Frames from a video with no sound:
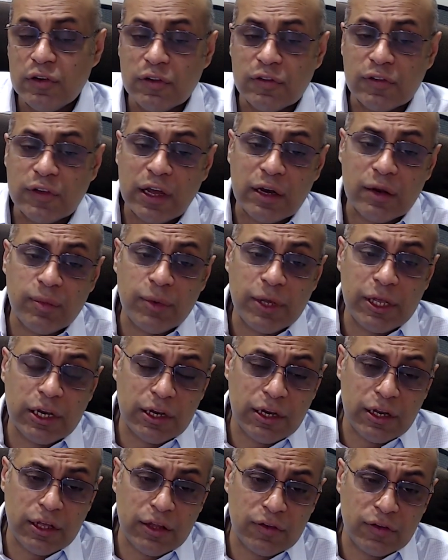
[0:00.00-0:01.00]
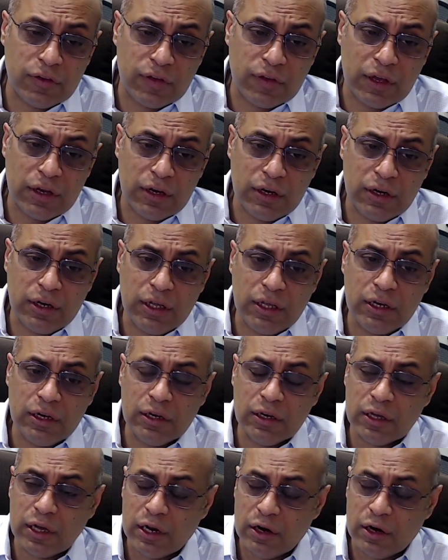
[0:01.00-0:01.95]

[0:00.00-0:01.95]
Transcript: decitabine and azacitidine,